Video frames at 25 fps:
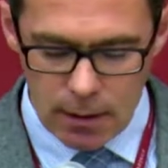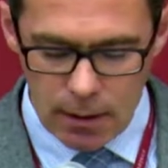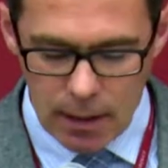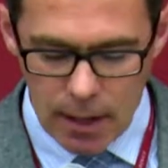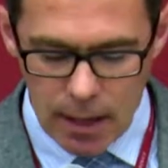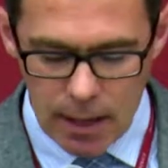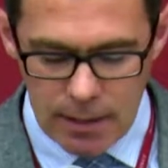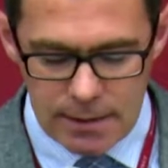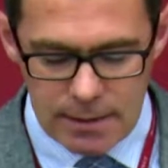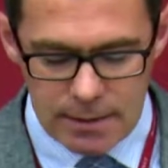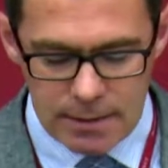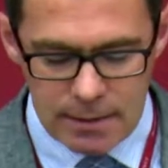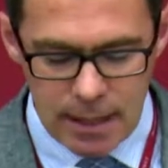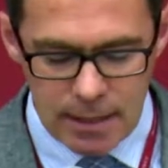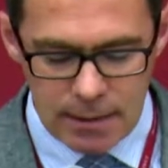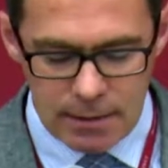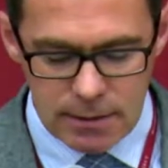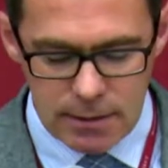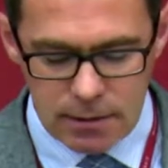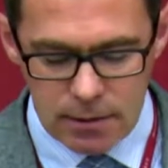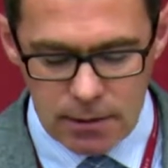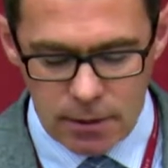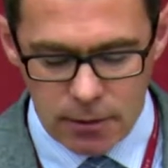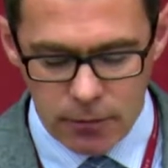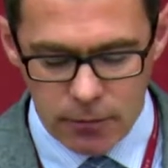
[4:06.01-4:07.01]
As
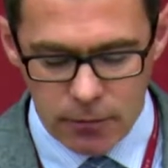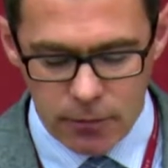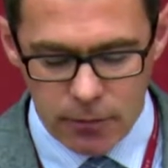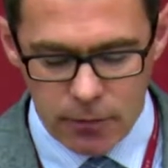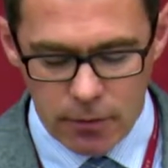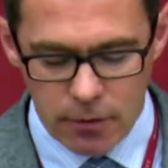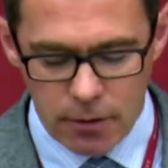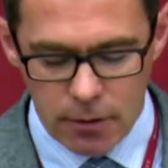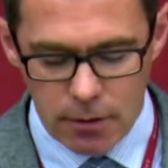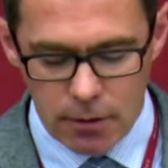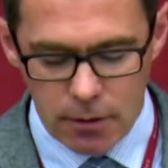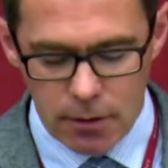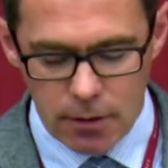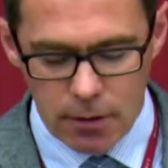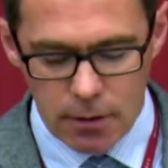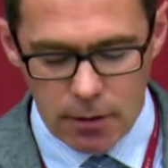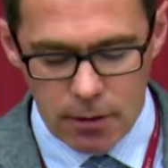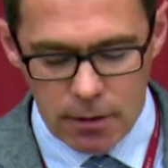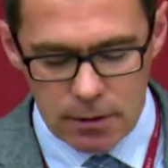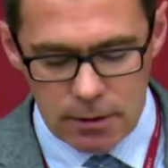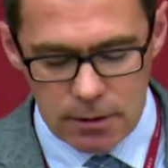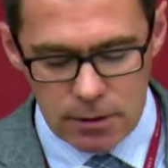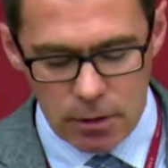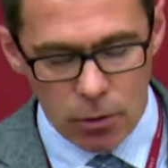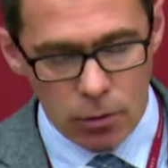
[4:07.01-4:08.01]
sensitive,
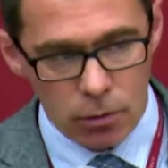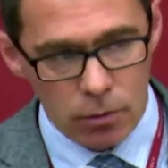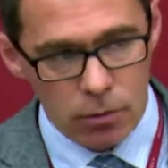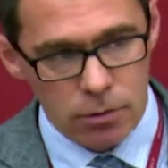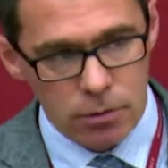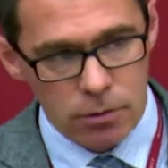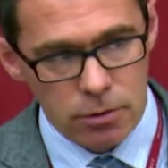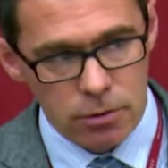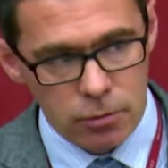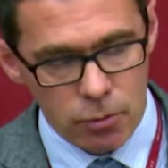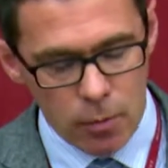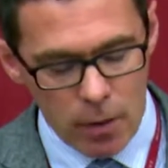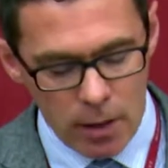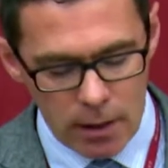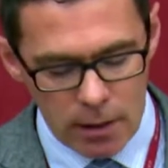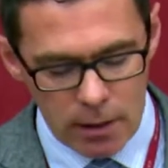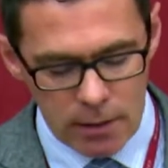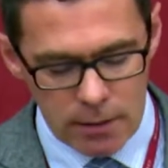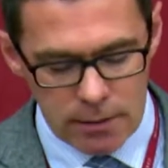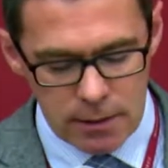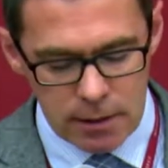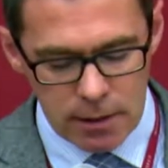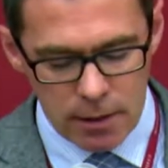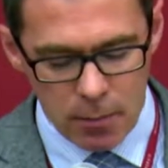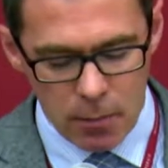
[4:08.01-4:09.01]
the soul
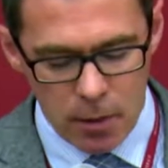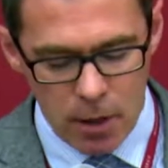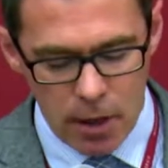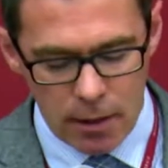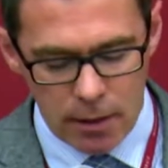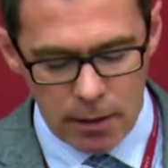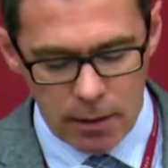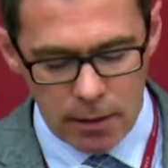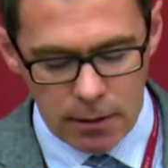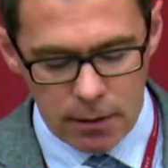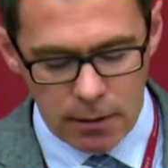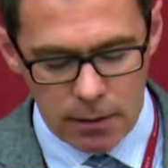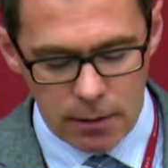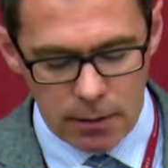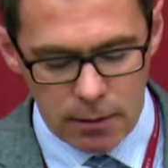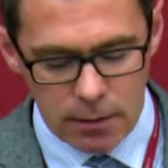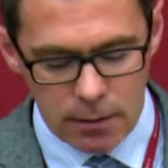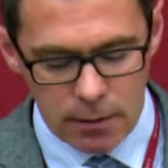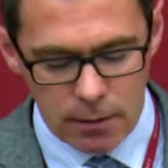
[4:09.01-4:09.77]
dwells in the body,